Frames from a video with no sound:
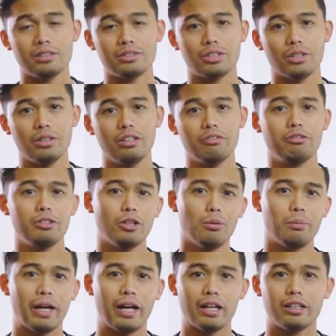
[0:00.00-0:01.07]
So if we
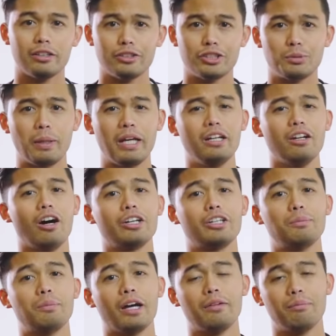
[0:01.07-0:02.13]
go back, Spain
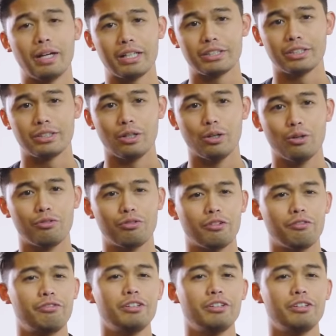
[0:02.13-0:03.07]
occupied Mexico from